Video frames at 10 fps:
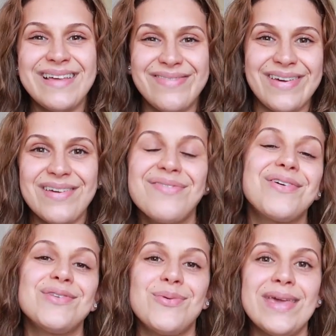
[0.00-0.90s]
living
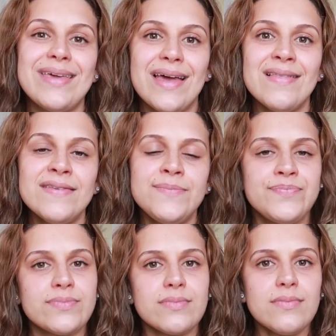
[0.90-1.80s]
for the
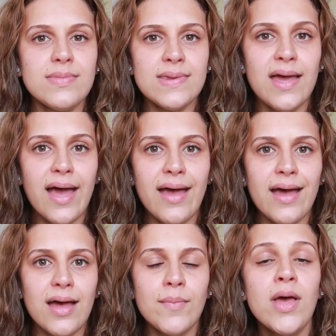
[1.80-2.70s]
weekend
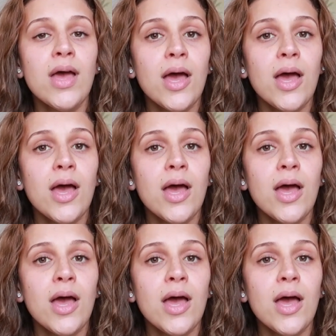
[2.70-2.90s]
um,